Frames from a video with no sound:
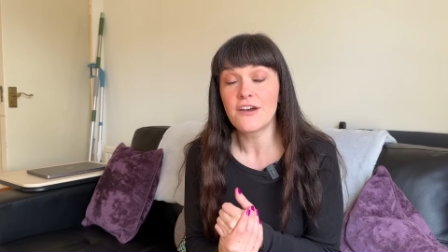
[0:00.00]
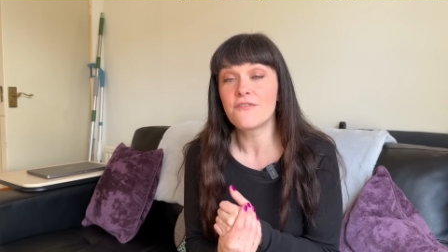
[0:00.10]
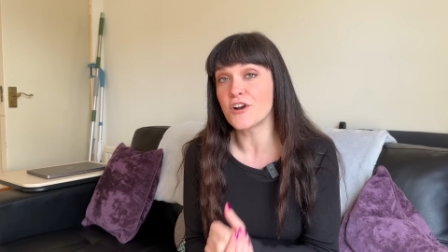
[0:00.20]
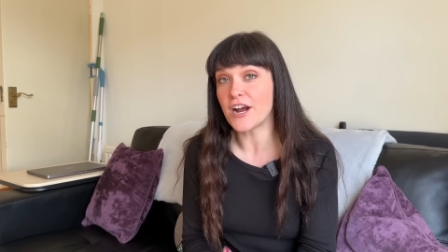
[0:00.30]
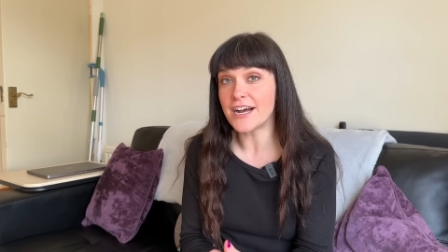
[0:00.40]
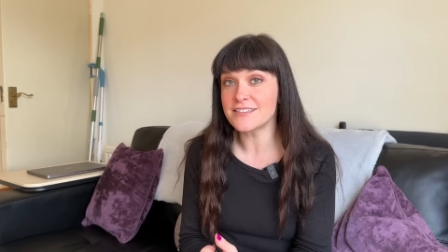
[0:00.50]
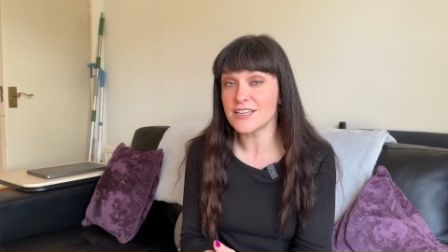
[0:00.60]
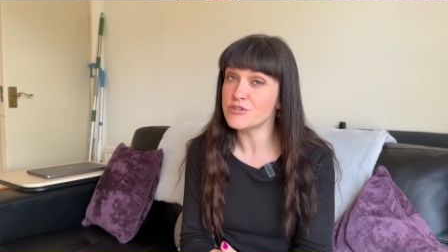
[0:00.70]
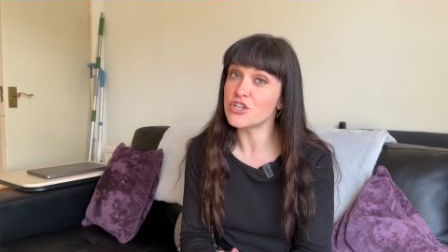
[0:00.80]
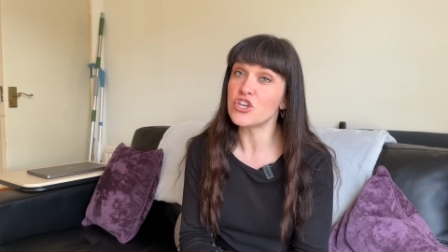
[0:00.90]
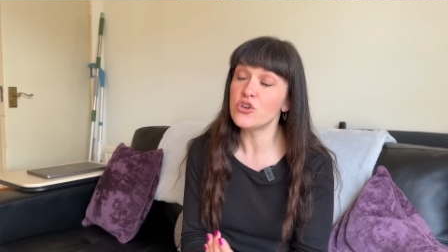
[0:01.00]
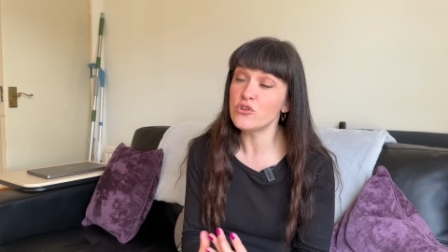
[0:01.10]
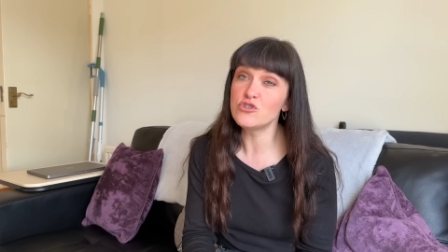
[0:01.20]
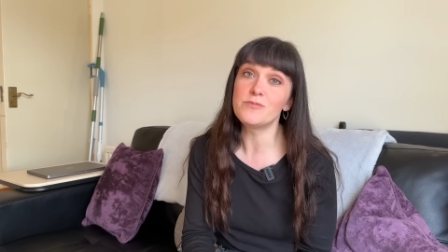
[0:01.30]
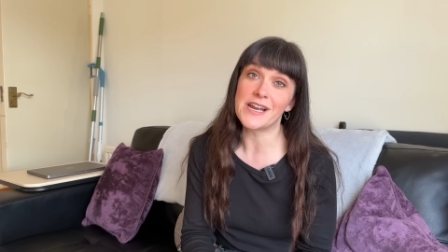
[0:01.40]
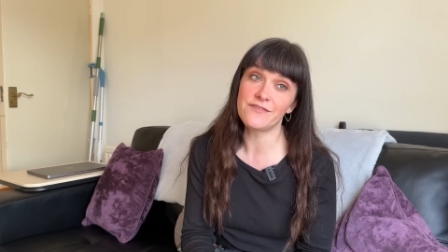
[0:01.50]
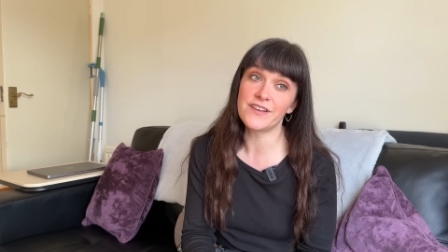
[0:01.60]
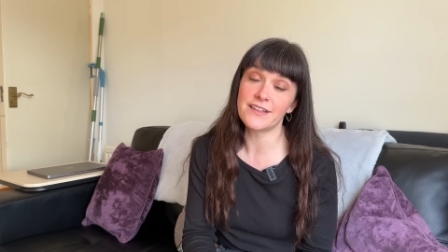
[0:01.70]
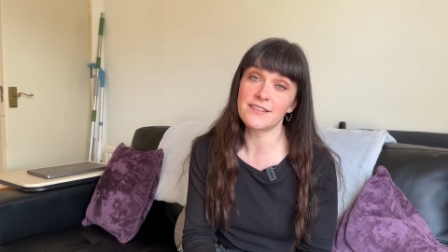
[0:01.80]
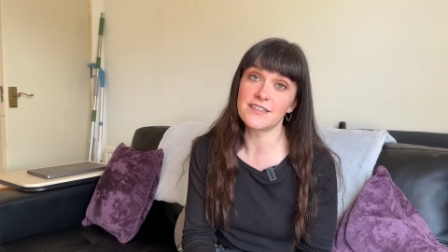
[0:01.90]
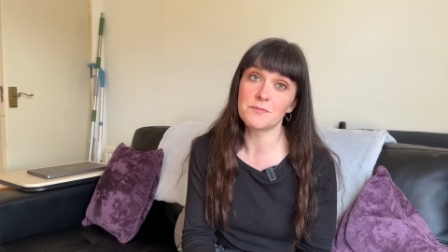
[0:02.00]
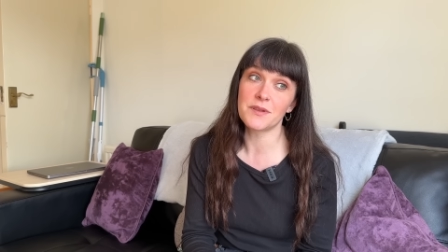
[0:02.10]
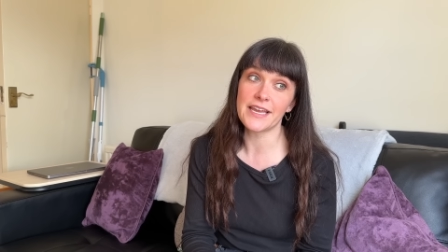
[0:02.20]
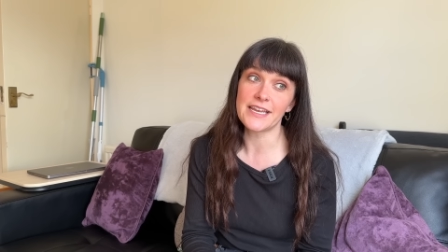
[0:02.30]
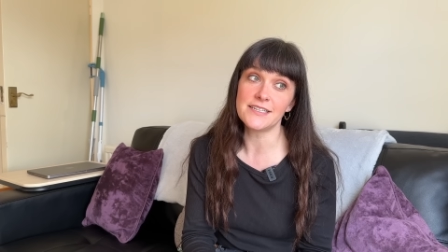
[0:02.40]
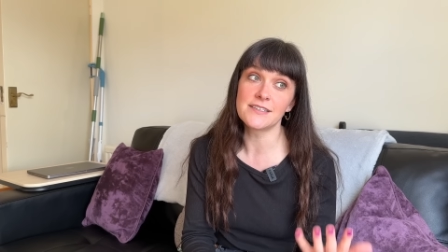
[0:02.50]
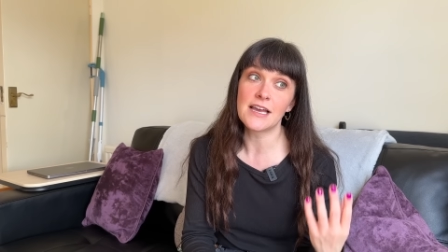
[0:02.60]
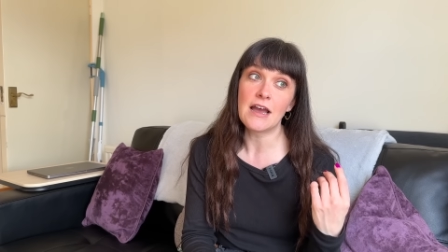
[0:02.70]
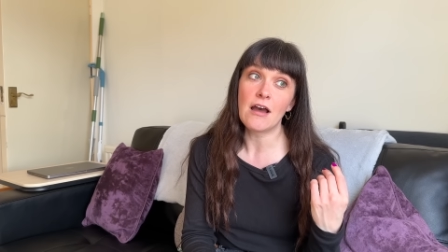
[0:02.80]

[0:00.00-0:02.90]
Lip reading: For us, it was a huge benefit that this place